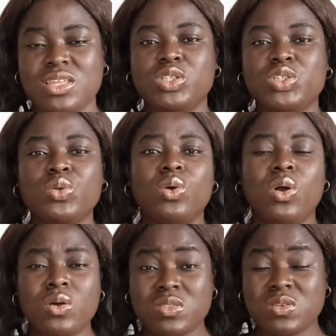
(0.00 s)
So
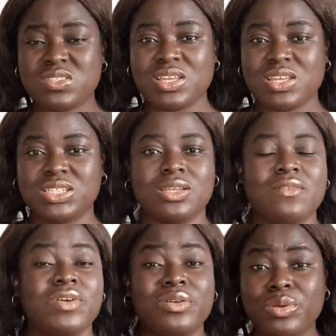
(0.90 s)
all these things,
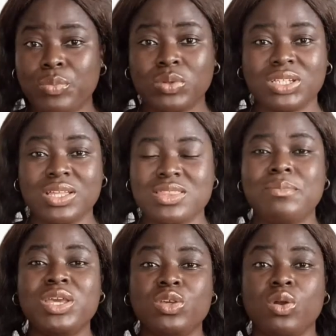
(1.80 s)
very important. They
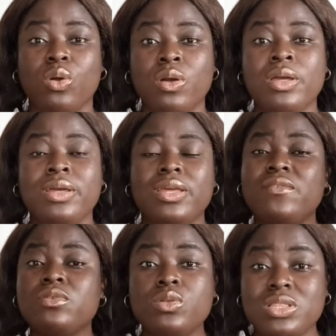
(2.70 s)
make
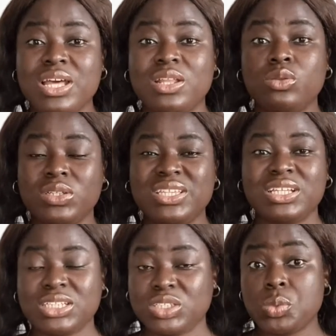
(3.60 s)
even though they are not
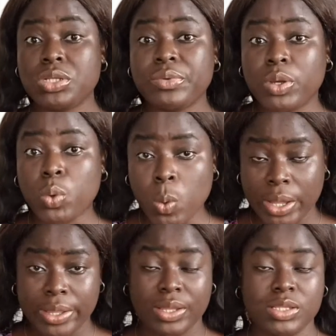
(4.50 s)
necessarily
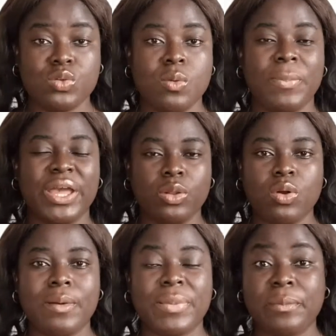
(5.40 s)
required, by
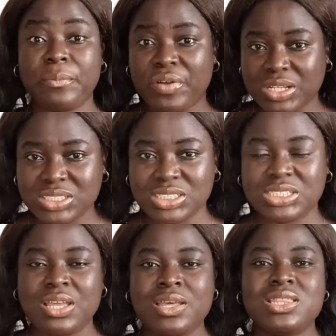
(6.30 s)
law and by practice,
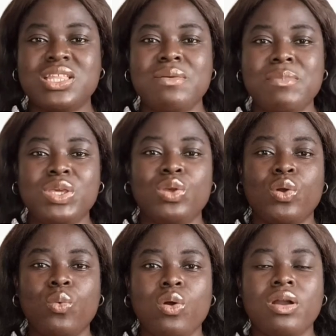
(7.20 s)
they make your
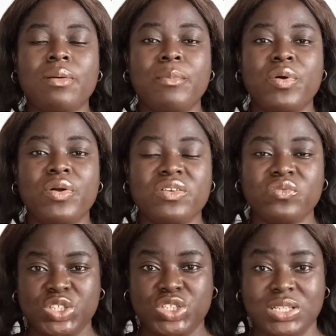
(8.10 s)
work more
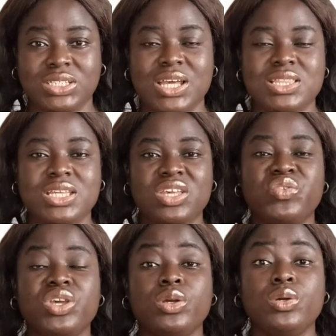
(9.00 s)
efficient and they give
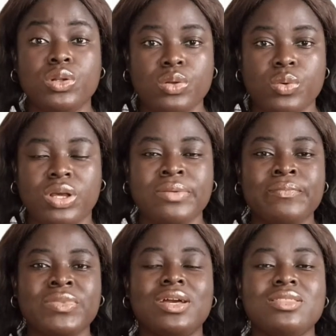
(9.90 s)
you a good look
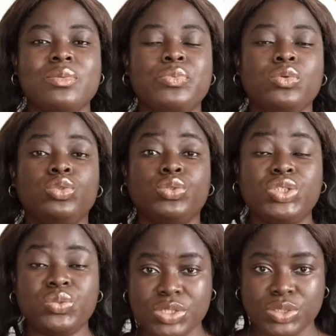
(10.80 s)
and they
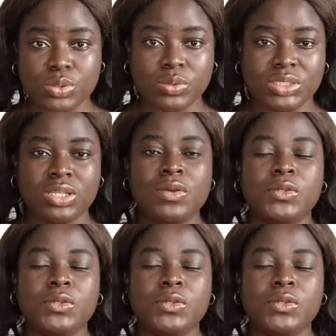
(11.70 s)
produce results.